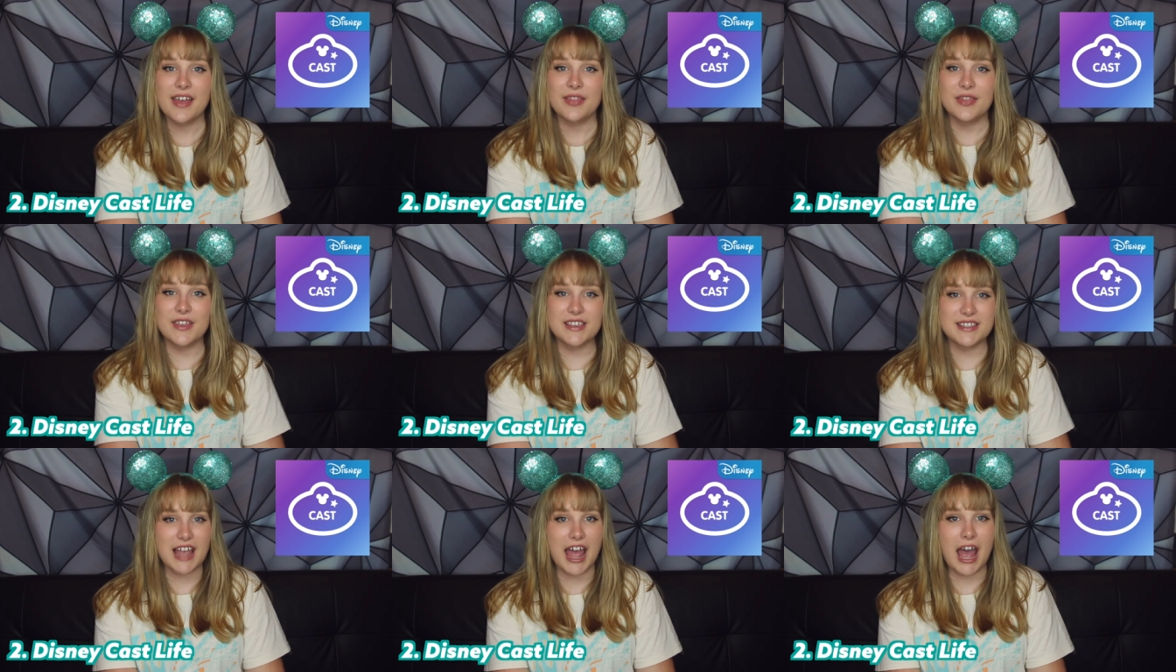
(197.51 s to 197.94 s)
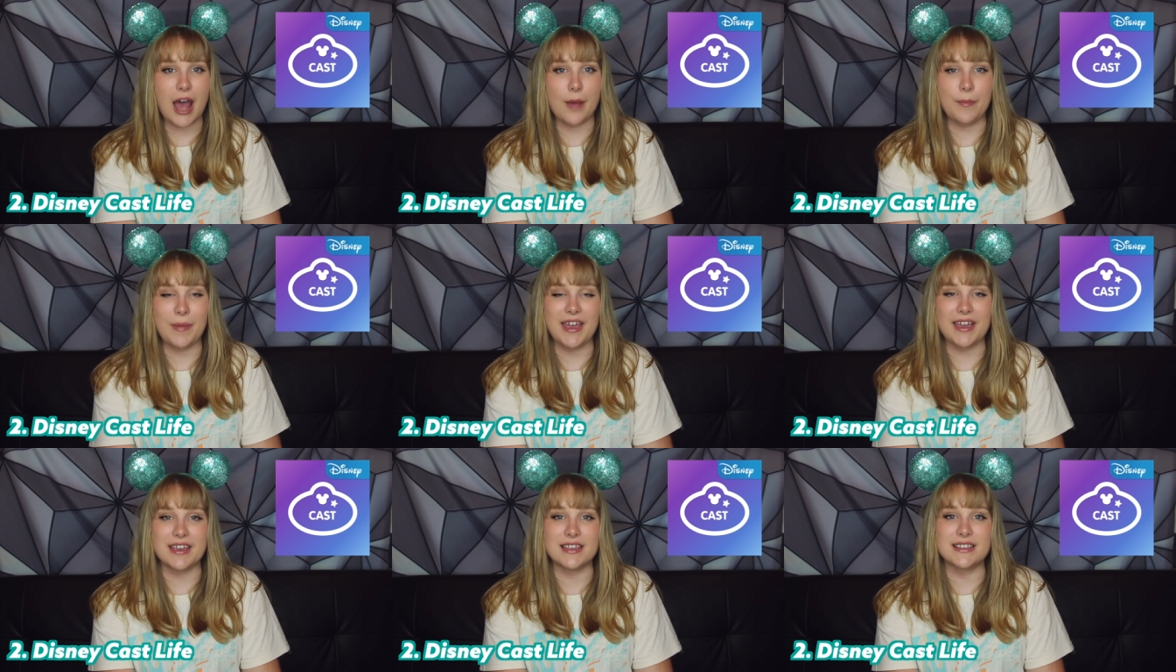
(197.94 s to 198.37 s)
This
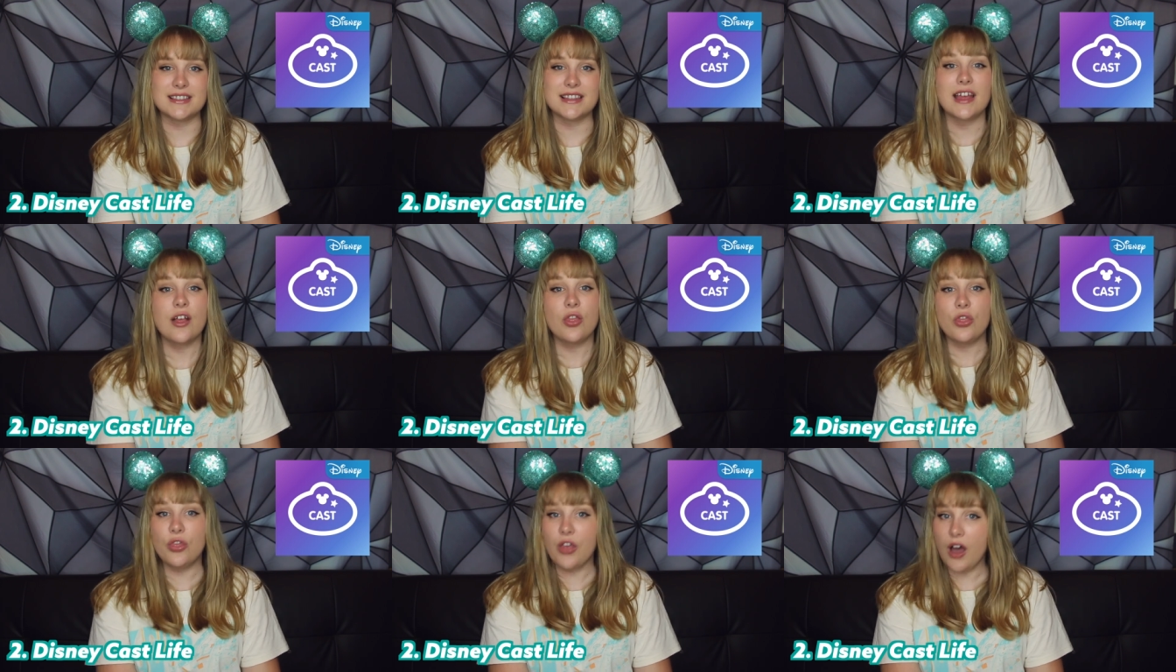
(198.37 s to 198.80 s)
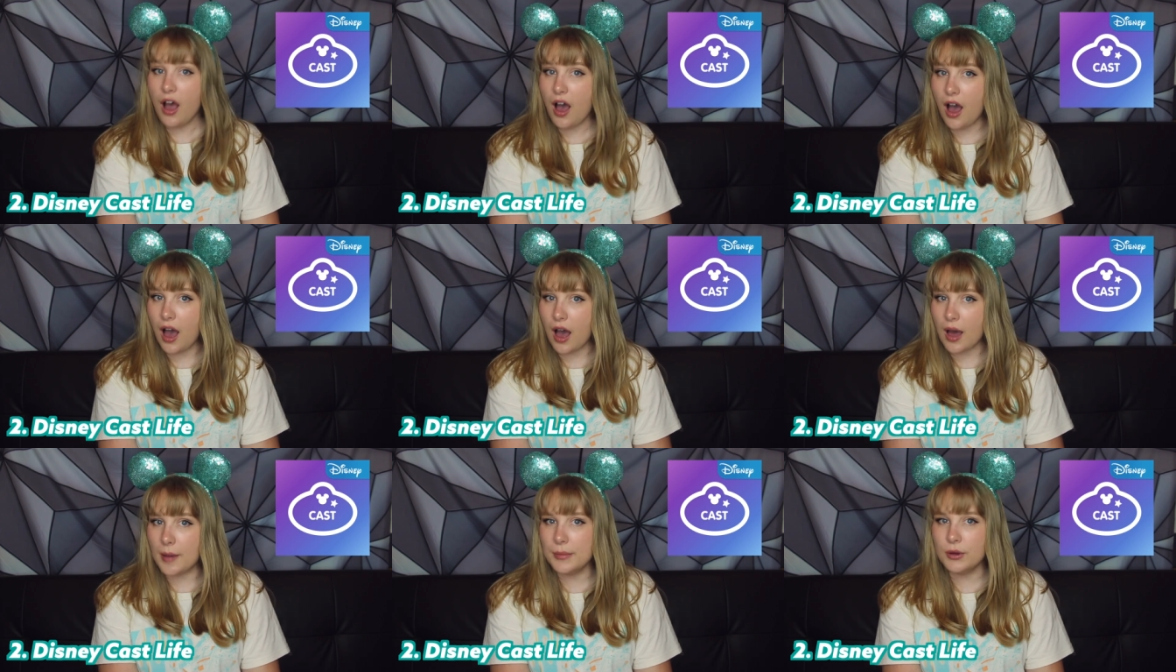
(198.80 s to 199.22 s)
app is the
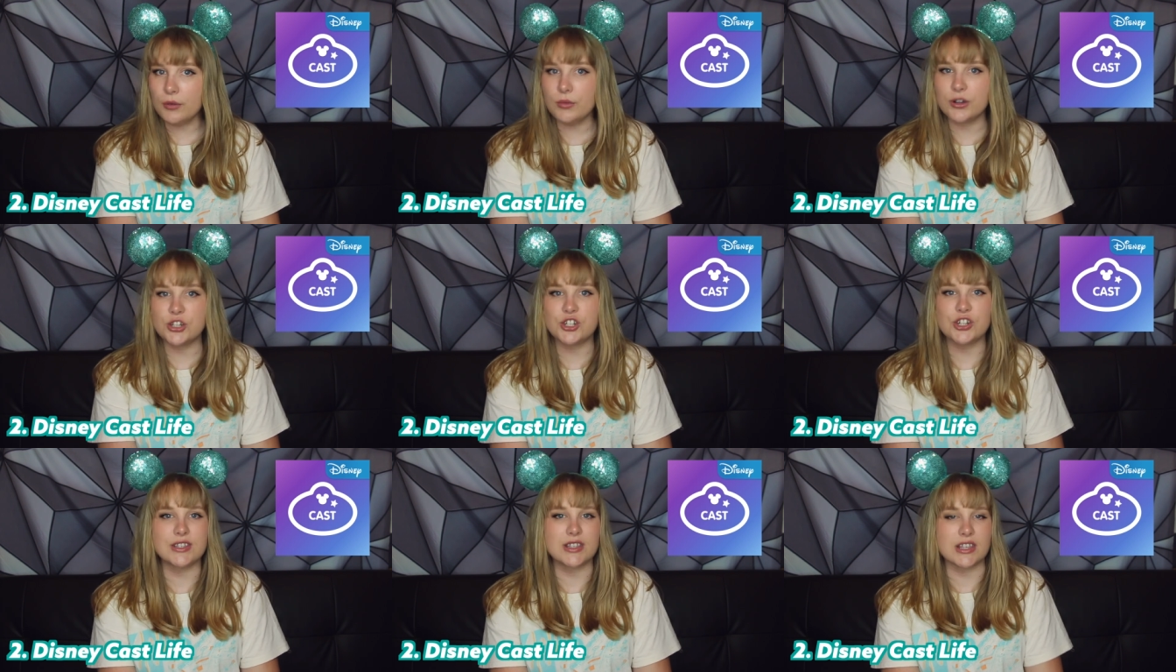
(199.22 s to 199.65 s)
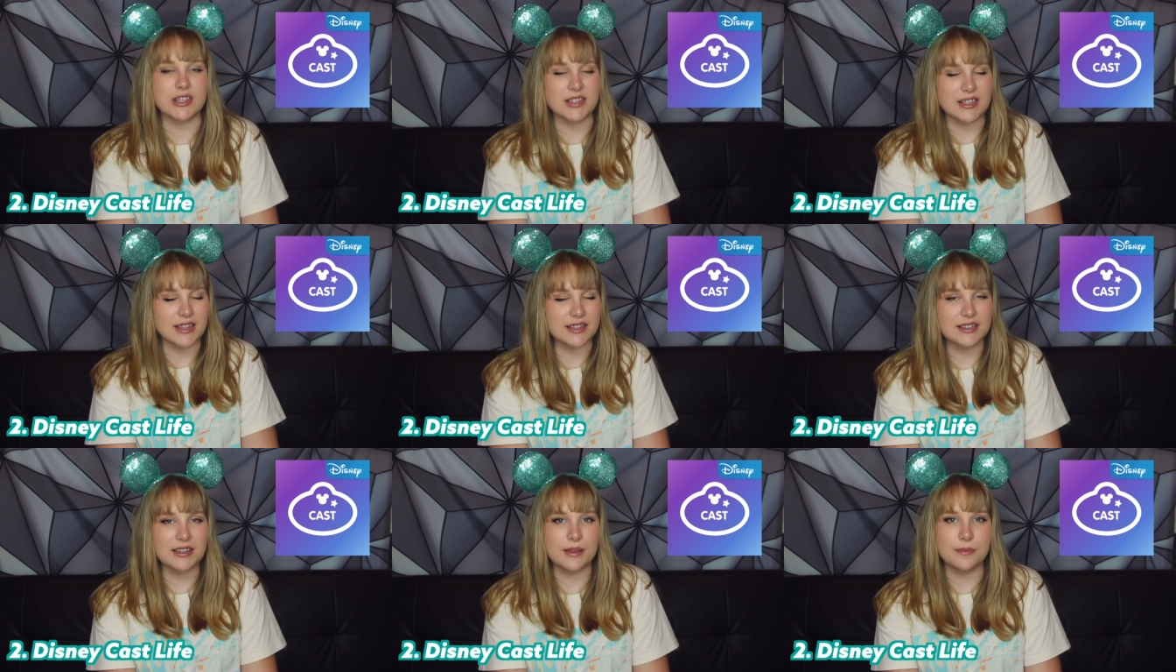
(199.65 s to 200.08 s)
hub, which is the
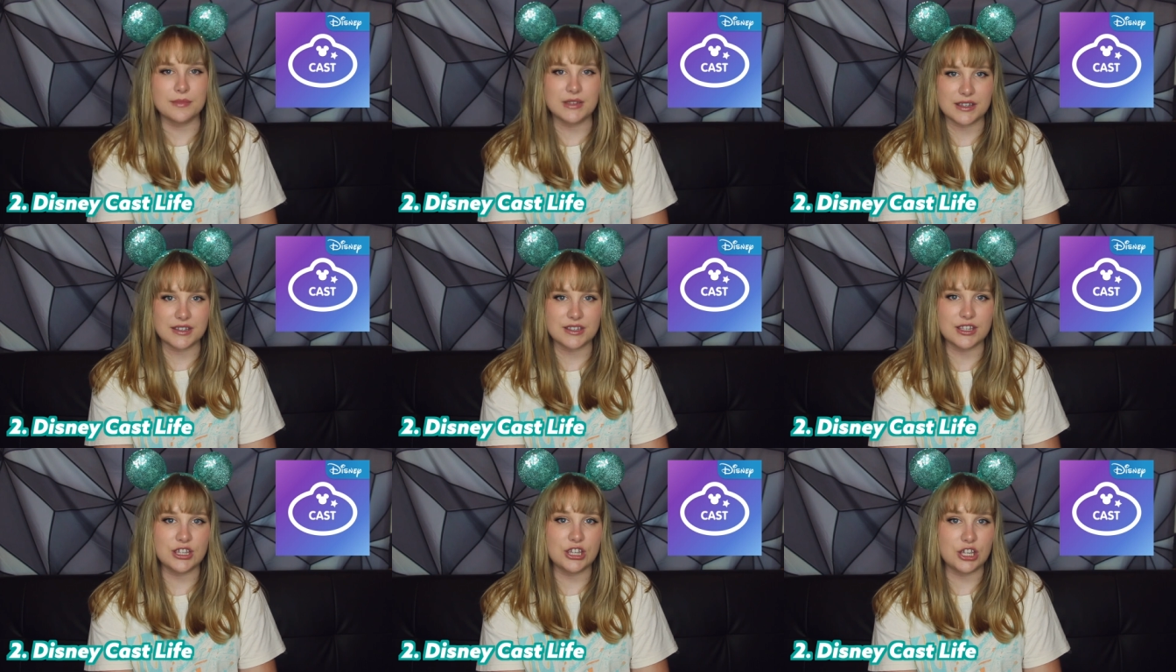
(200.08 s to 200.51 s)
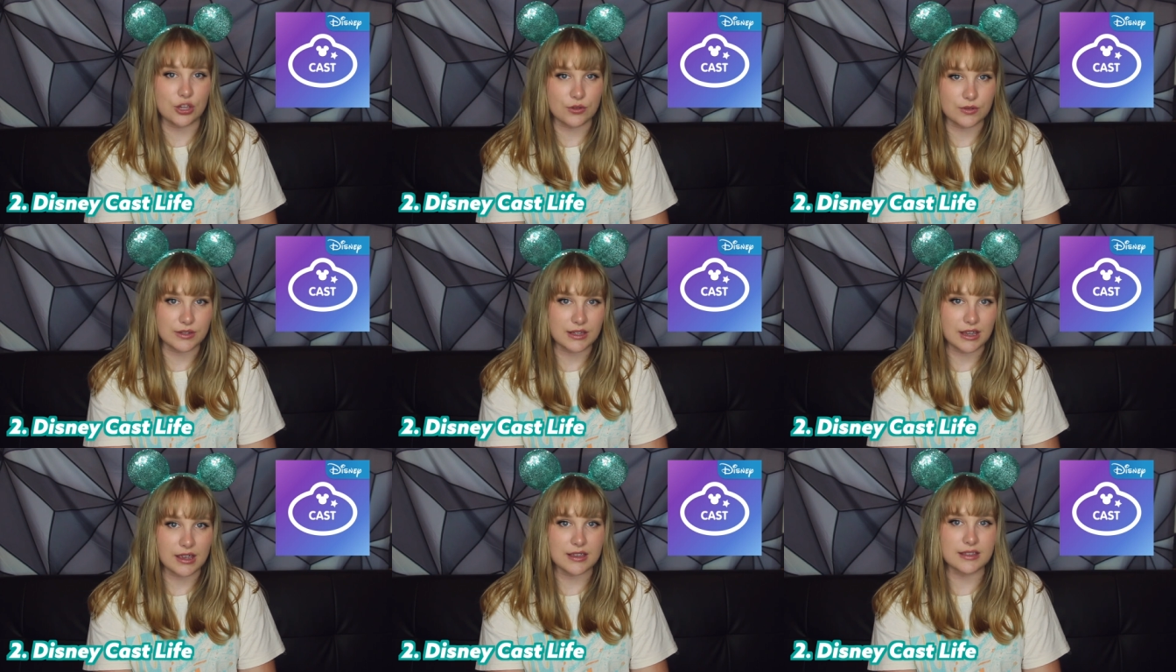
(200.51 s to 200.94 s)
system Disney
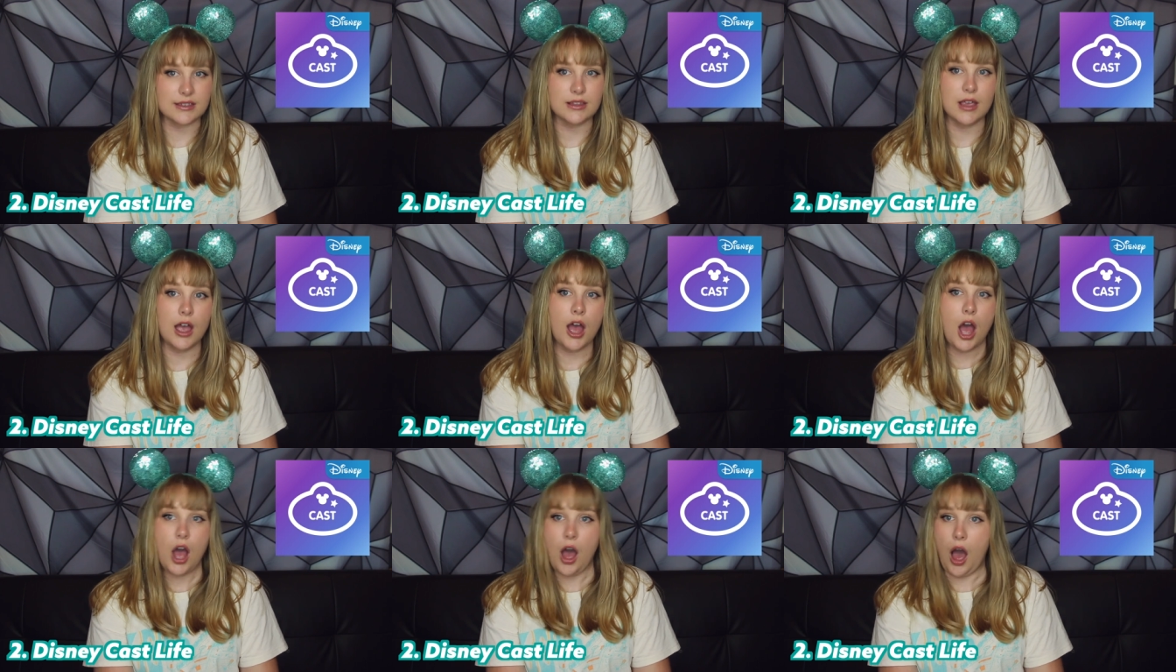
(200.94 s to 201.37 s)
uses